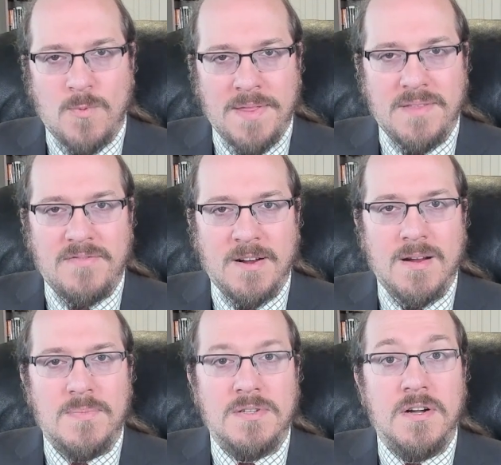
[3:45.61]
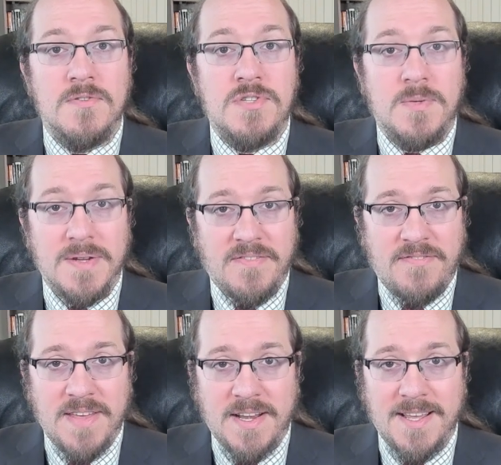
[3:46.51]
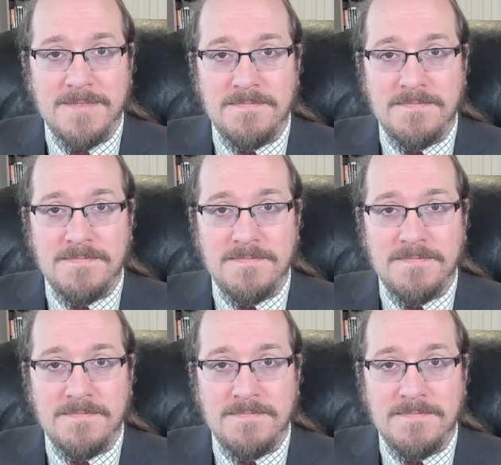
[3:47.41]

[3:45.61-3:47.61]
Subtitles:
when the variable goes to infinity.